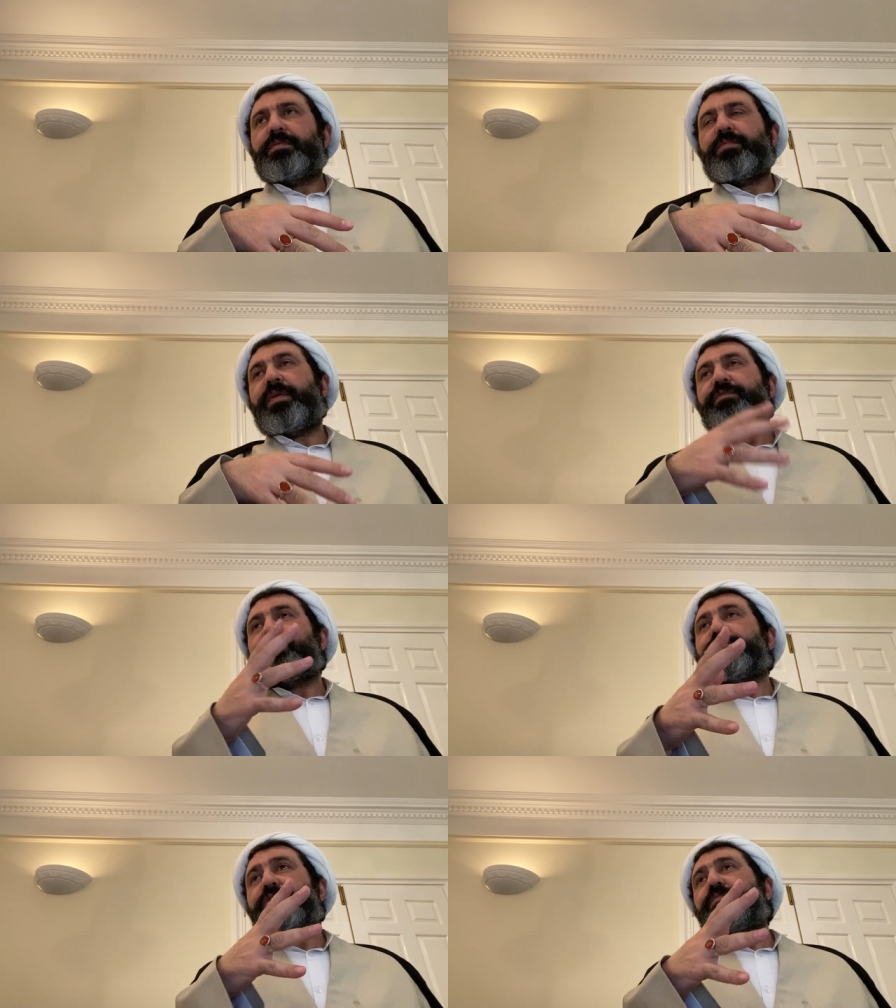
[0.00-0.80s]
one of the
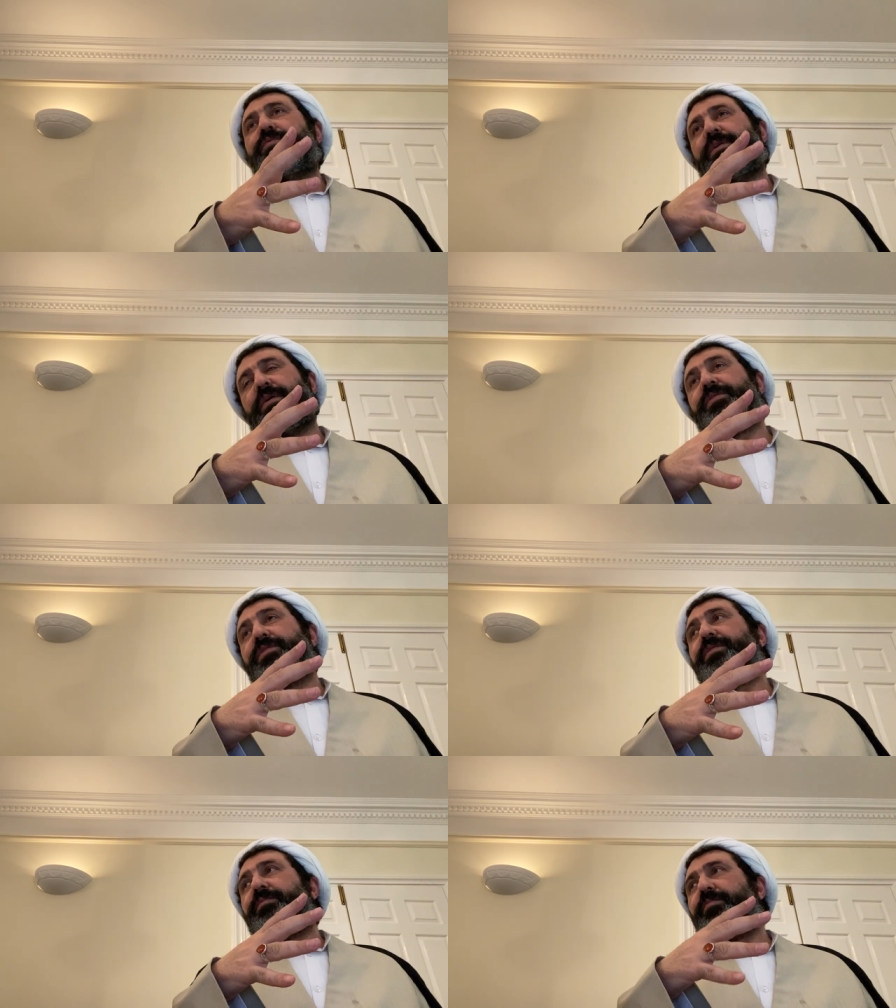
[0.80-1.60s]
most important
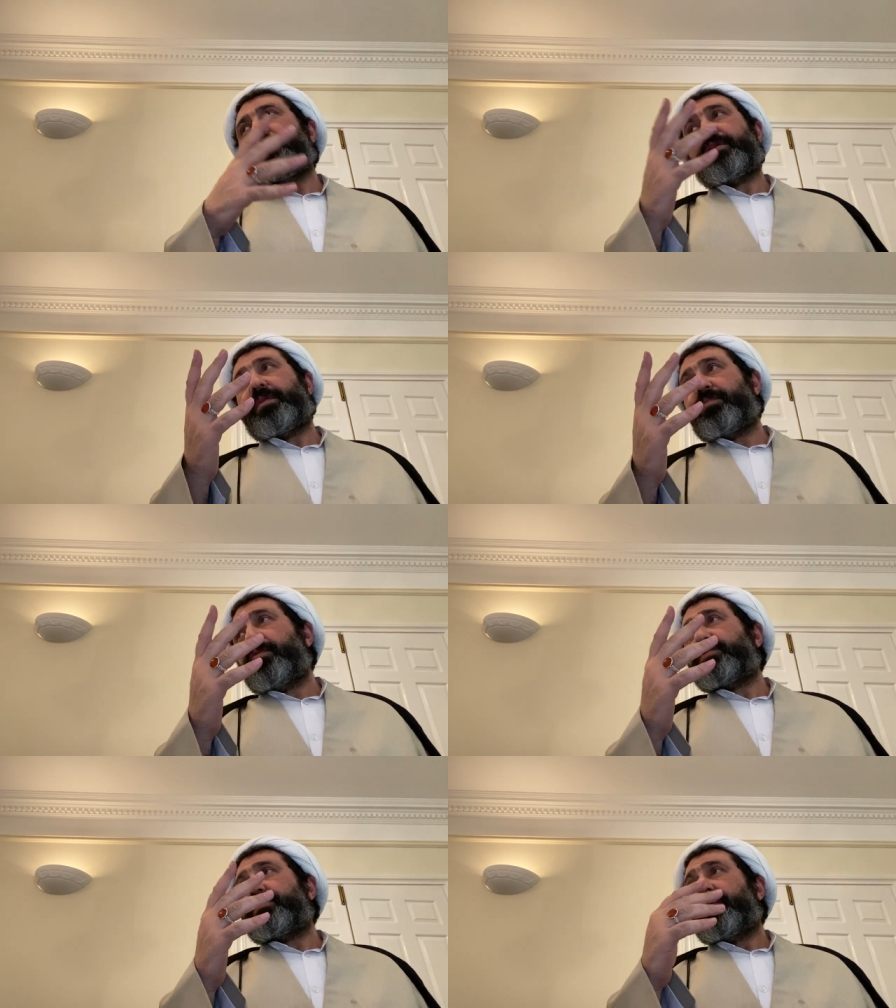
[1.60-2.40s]
concern, but maybe the
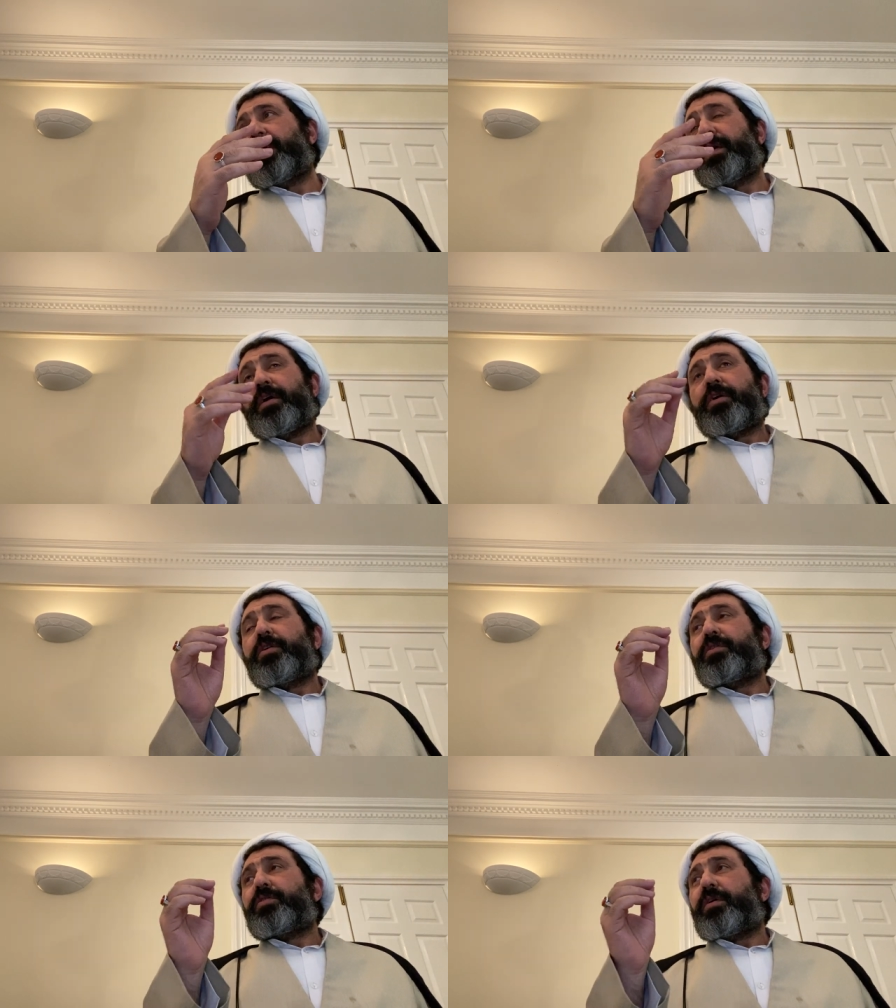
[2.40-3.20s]
most,
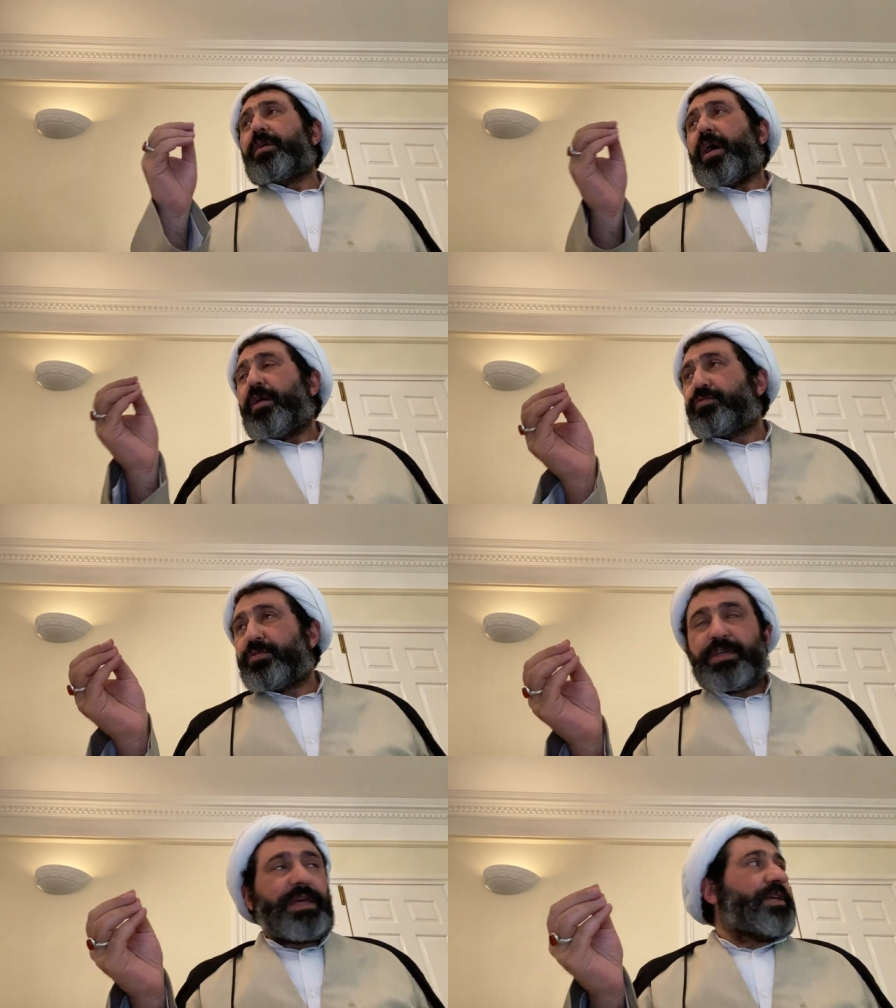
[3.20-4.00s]
how to
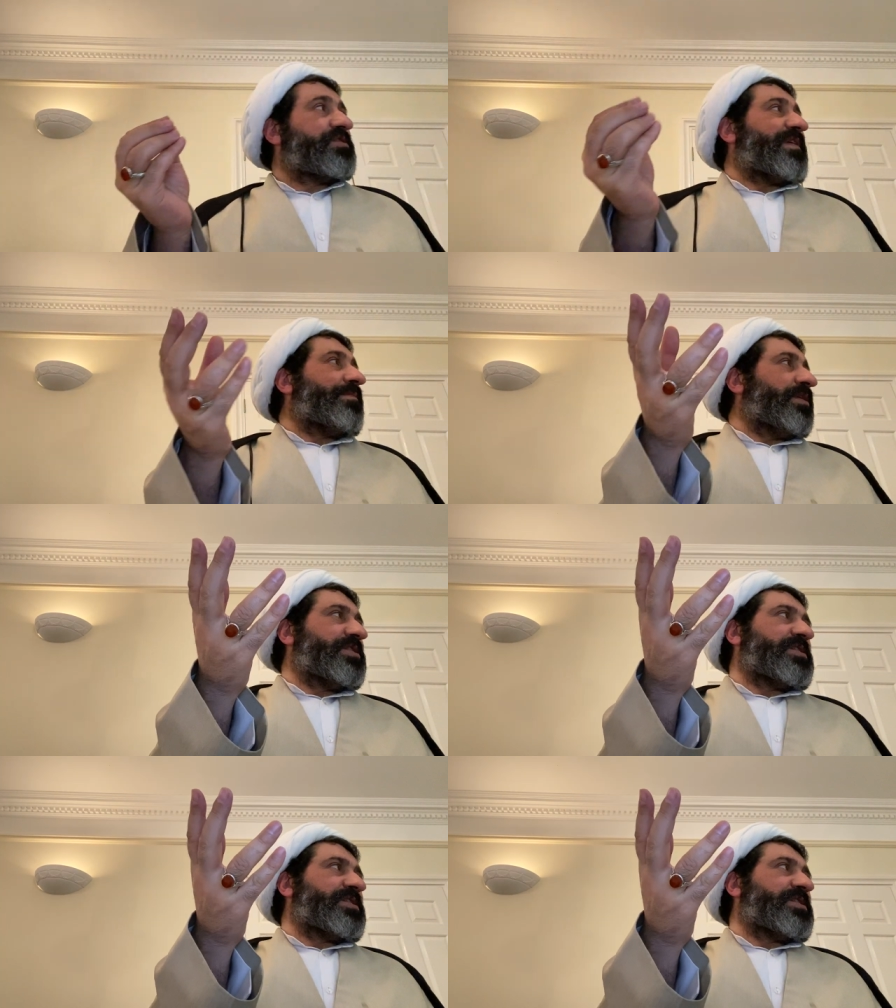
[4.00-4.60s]
take his family